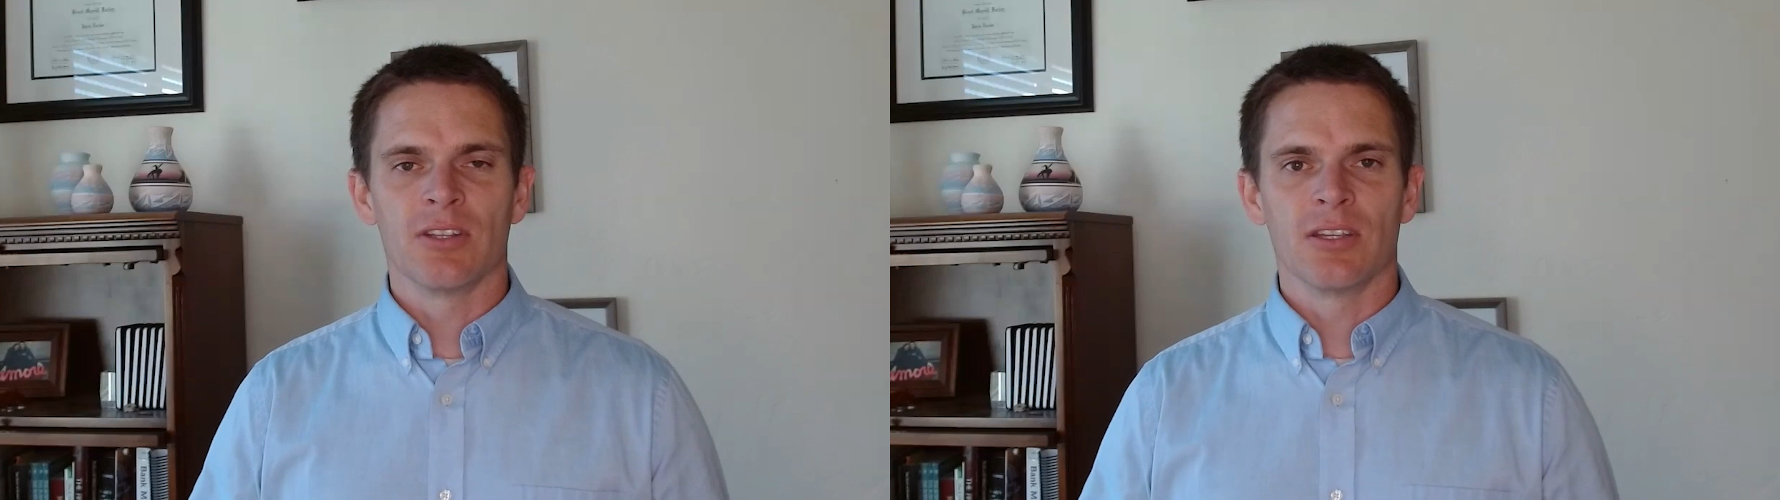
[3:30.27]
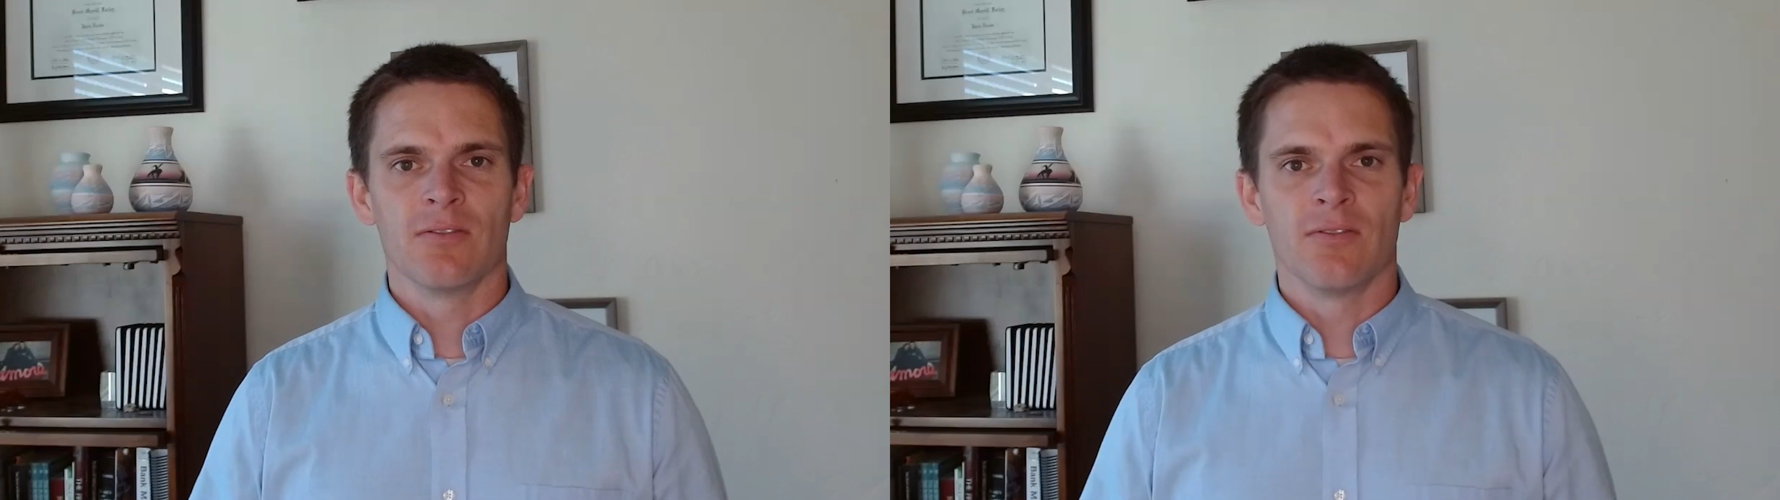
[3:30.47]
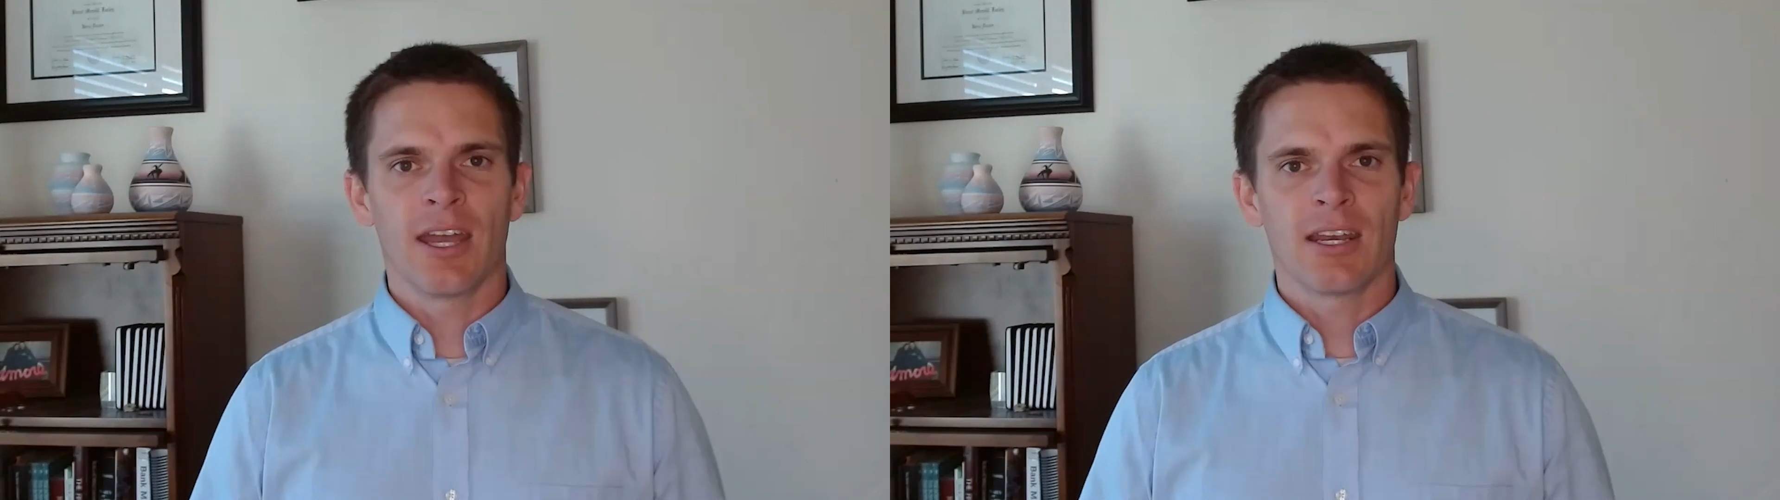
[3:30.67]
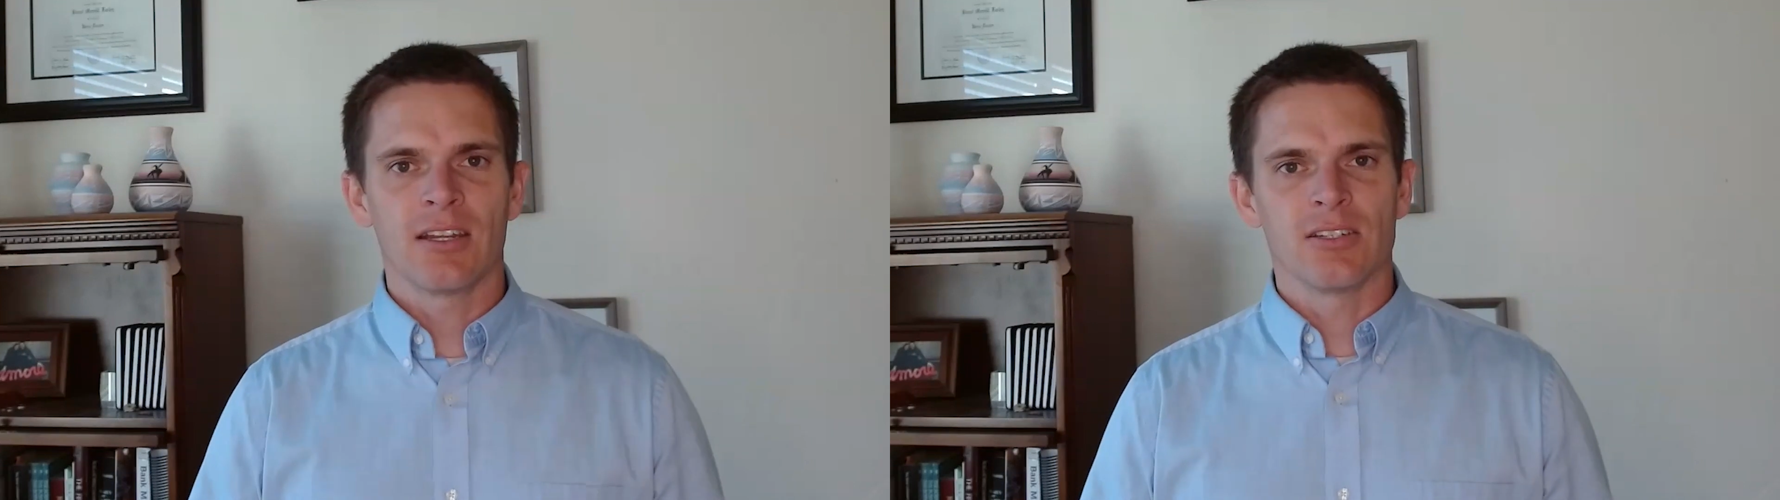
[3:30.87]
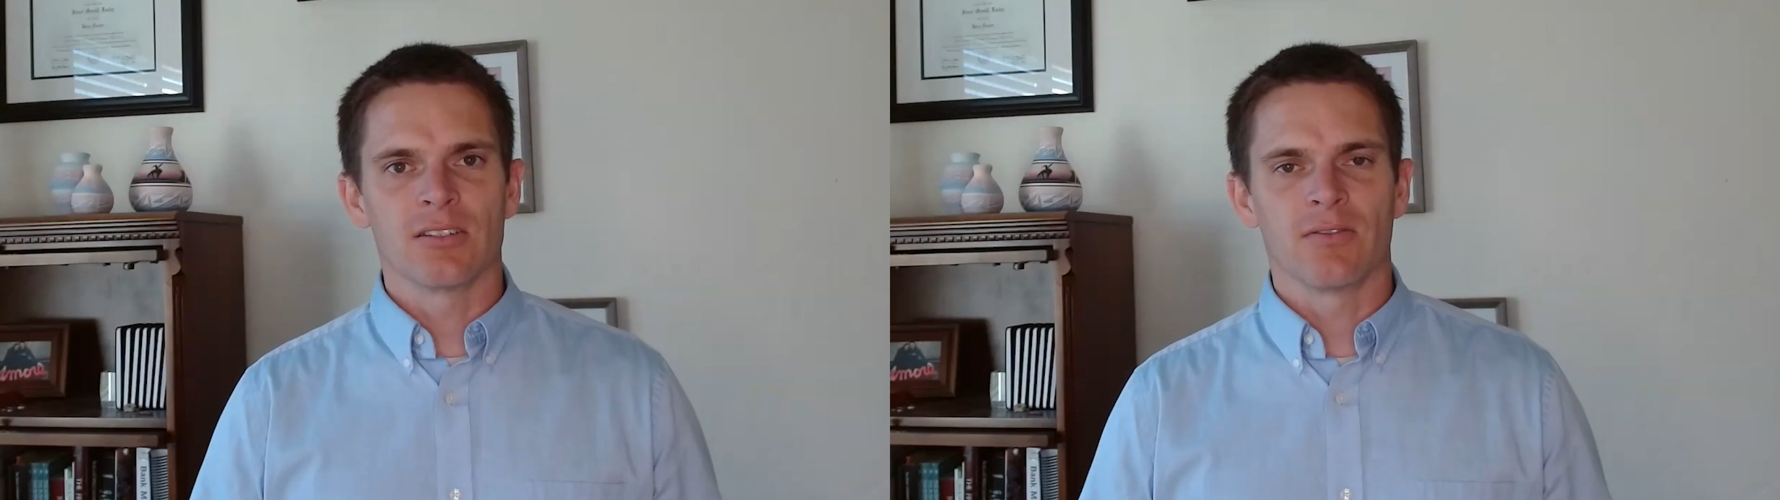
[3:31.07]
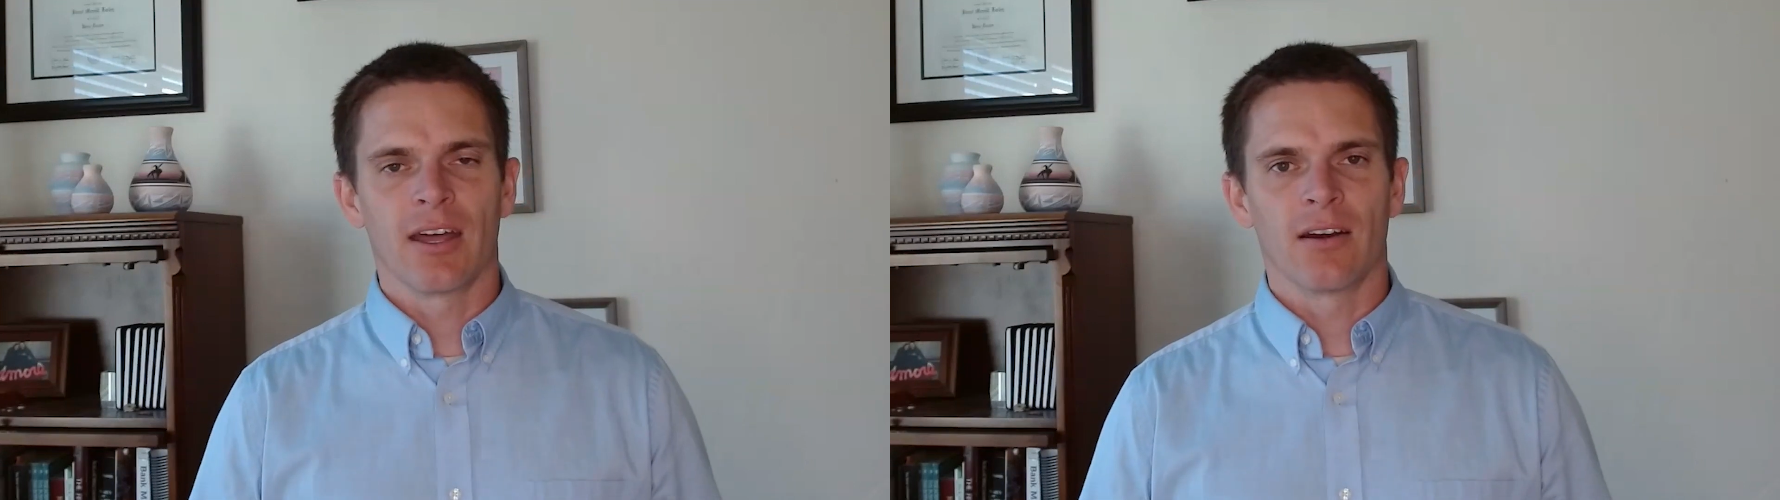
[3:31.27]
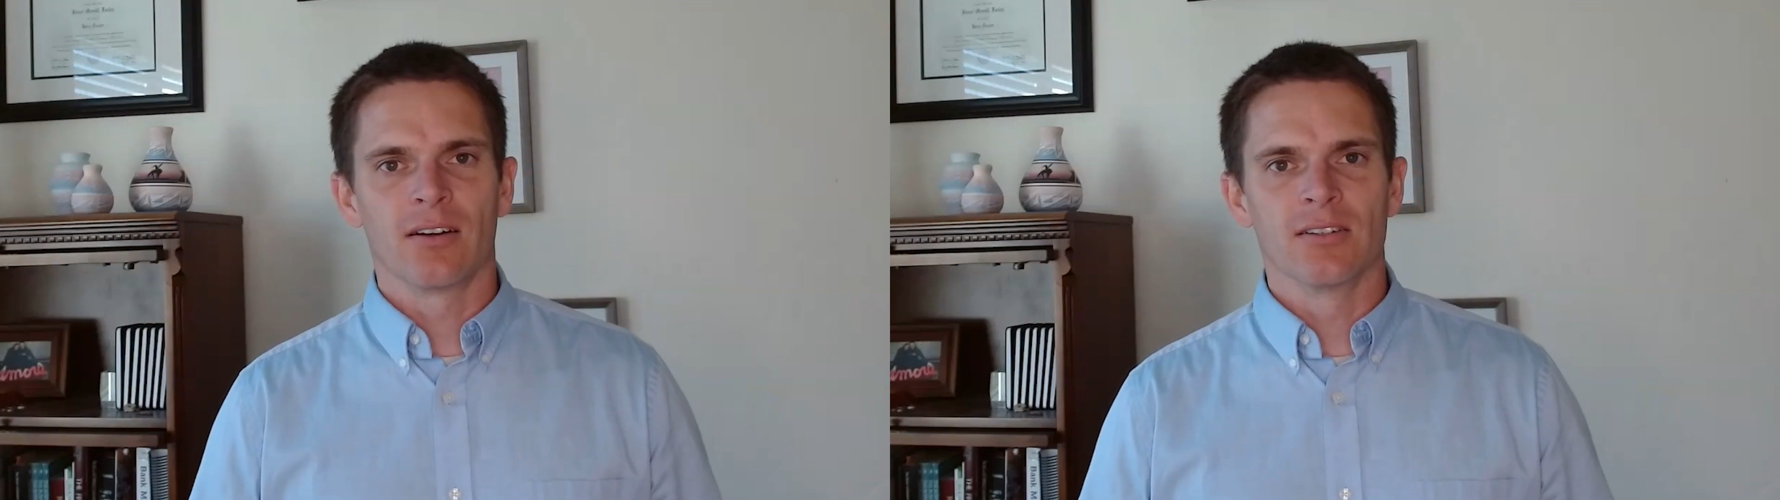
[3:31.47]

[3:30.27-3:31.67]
the advantages of that